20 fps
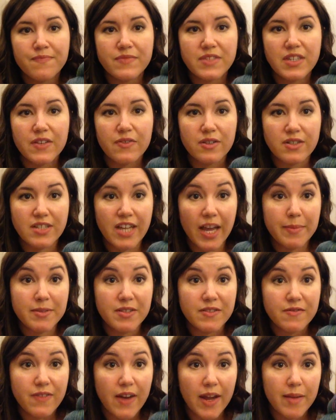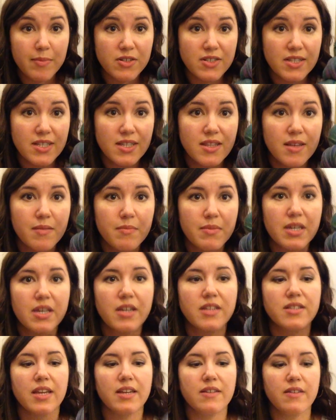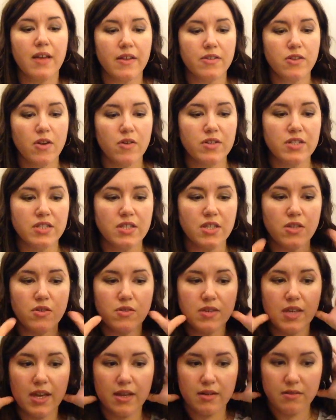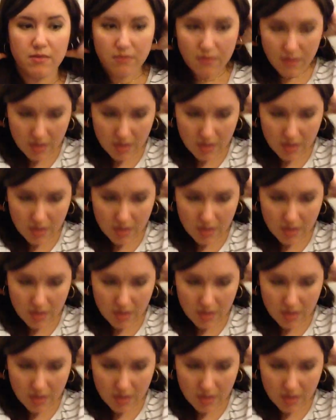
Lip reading: different types of fibers in them, because I noticed that you get